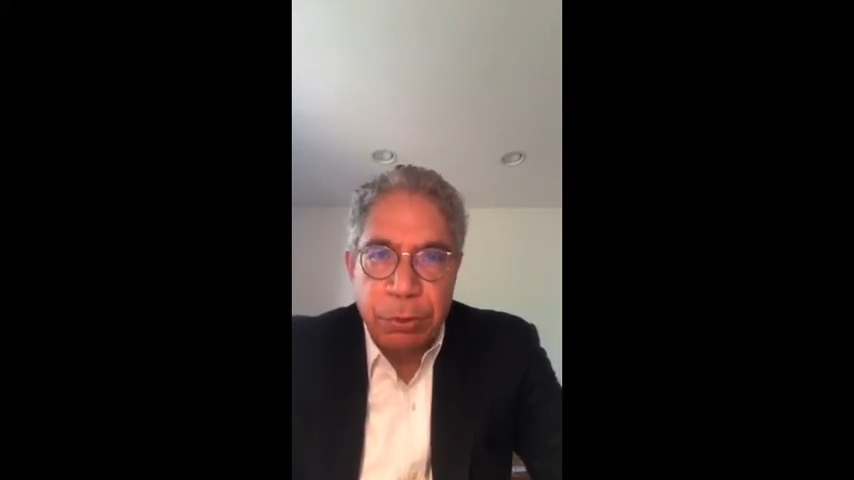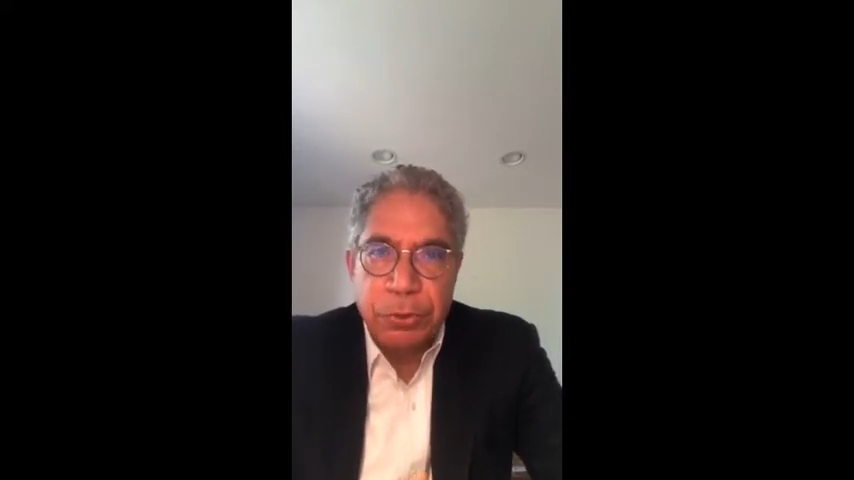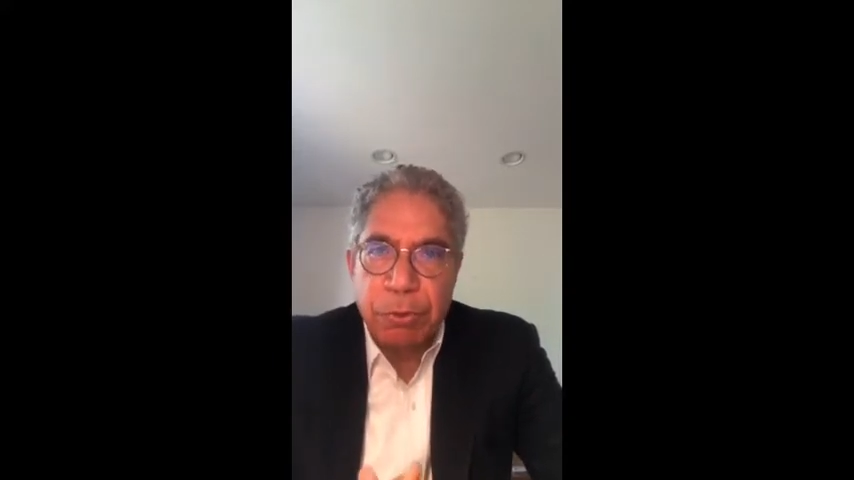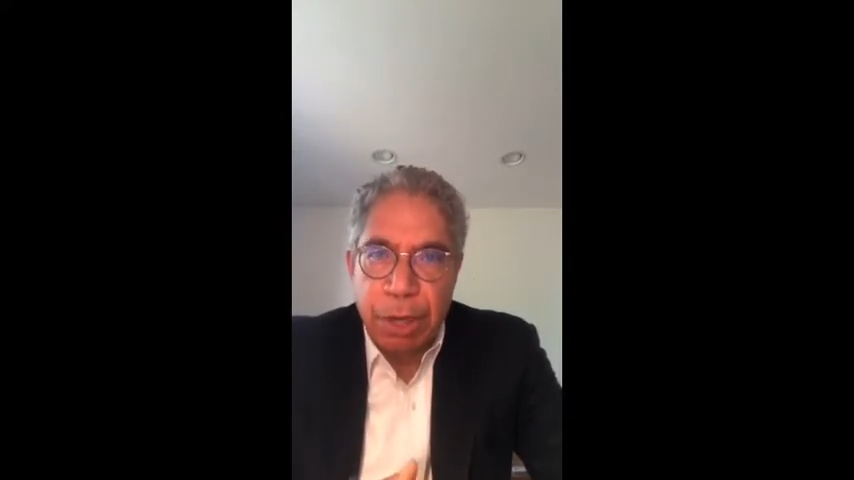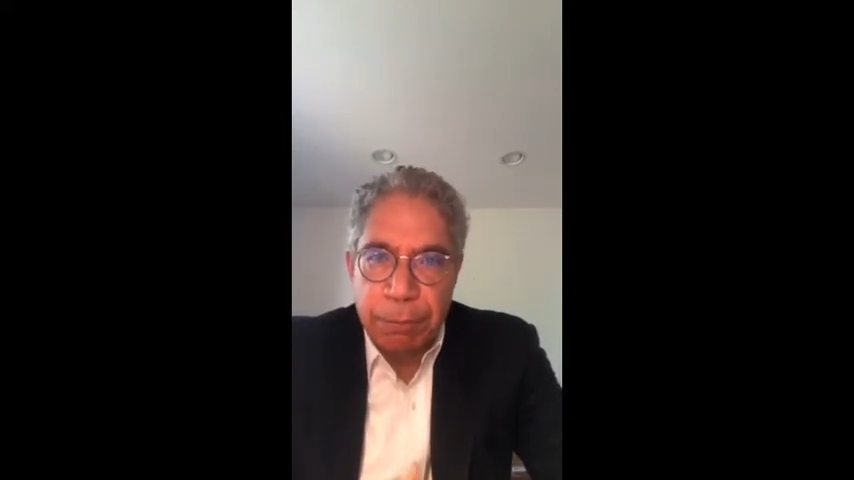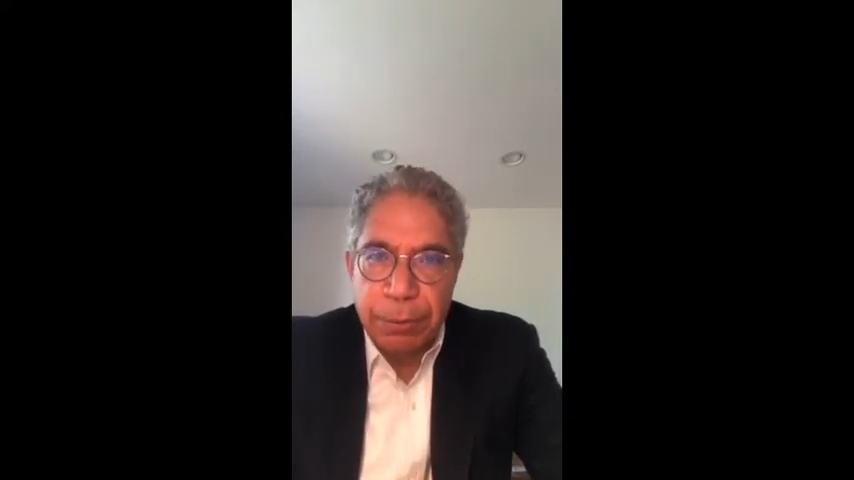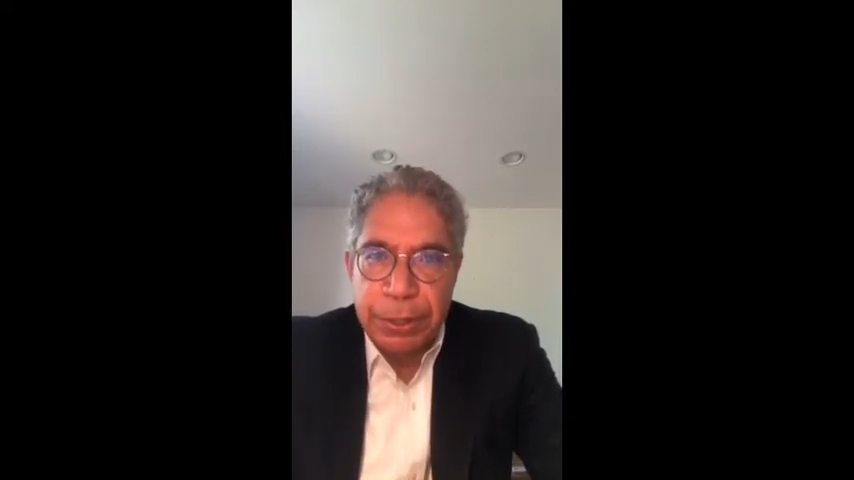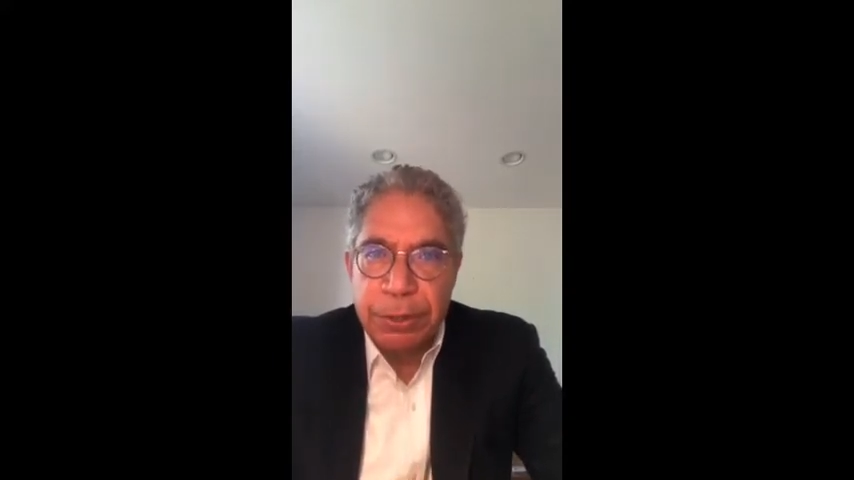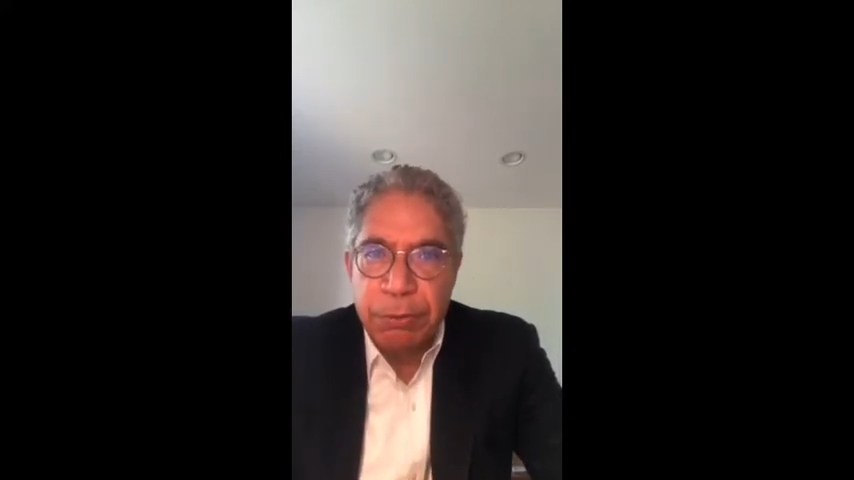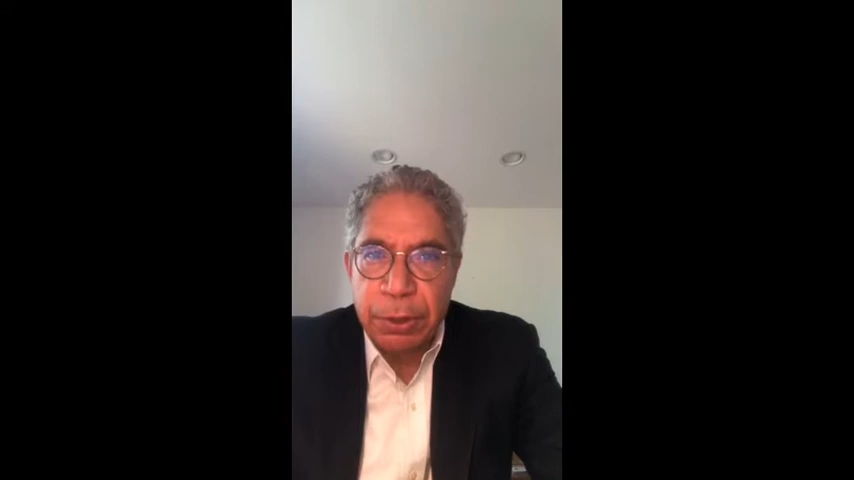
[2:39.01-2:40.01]
whose
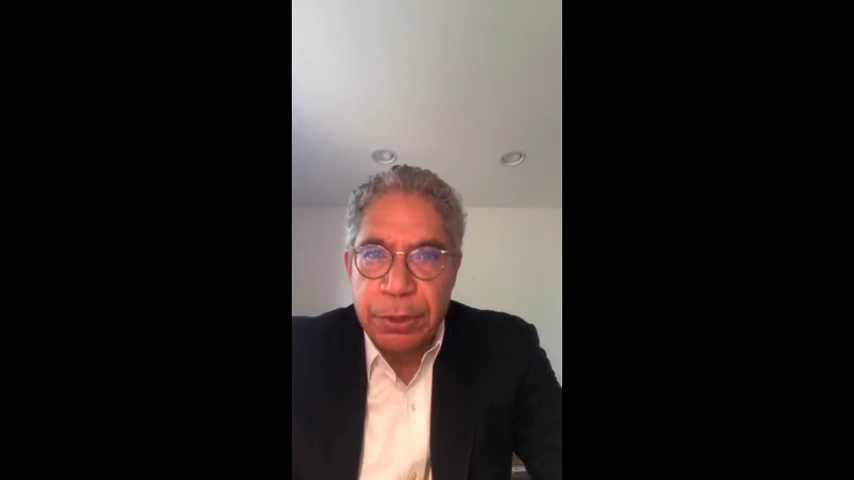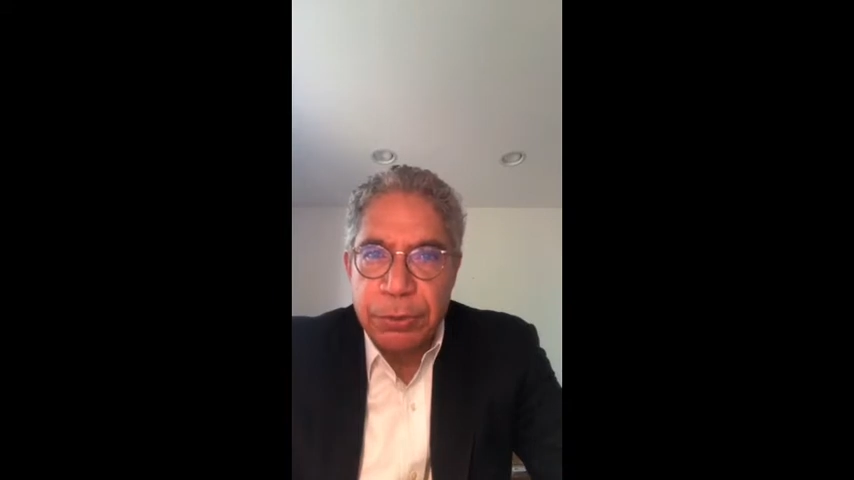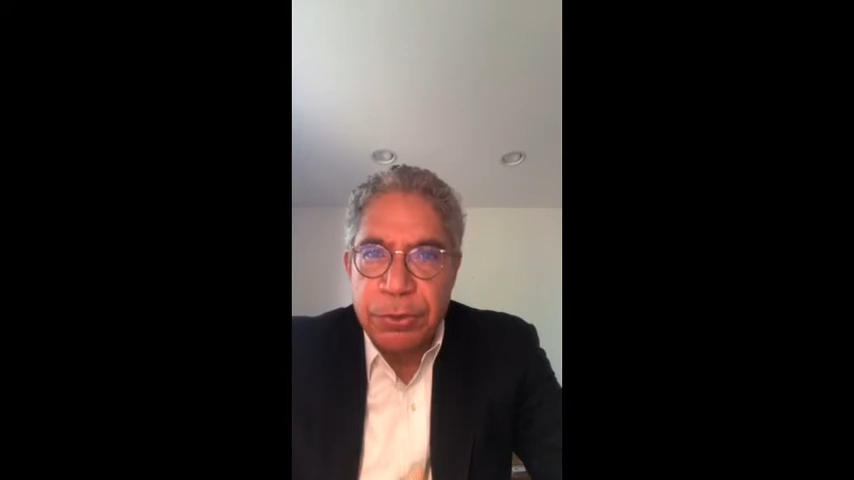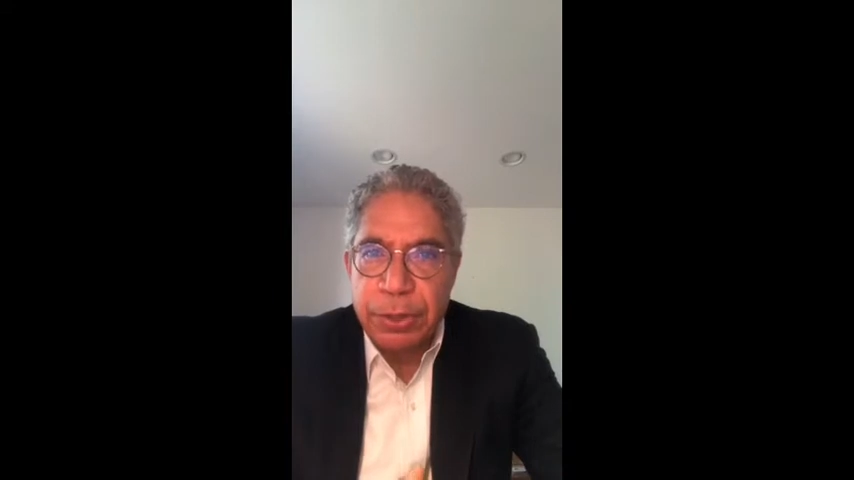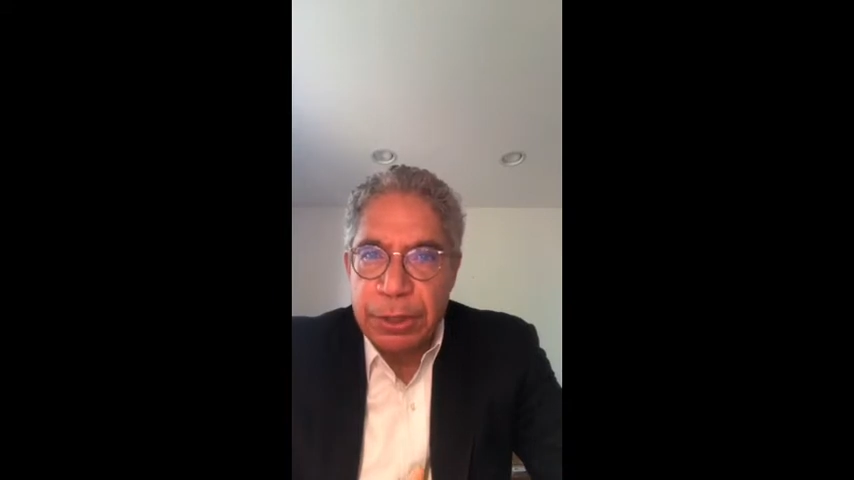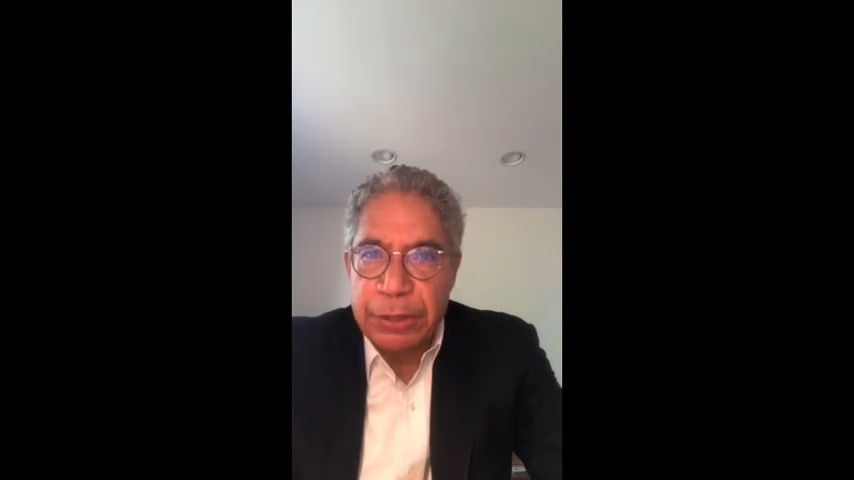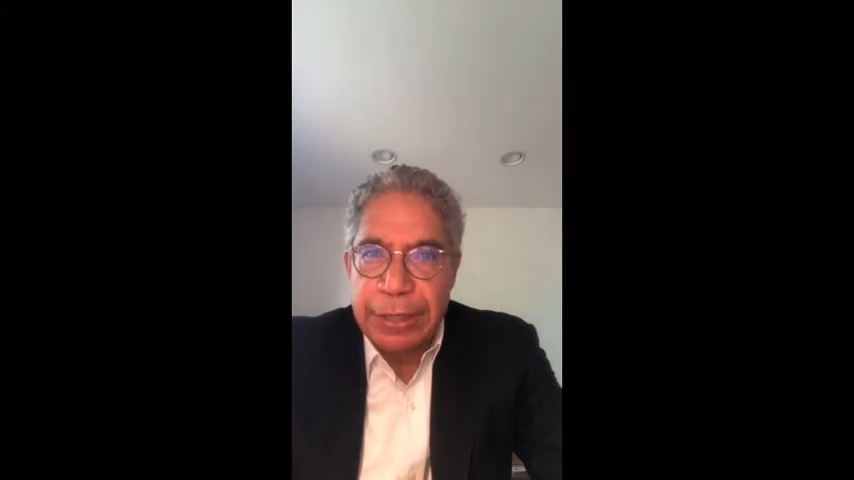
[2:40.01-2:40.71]
groundbreaking work you studied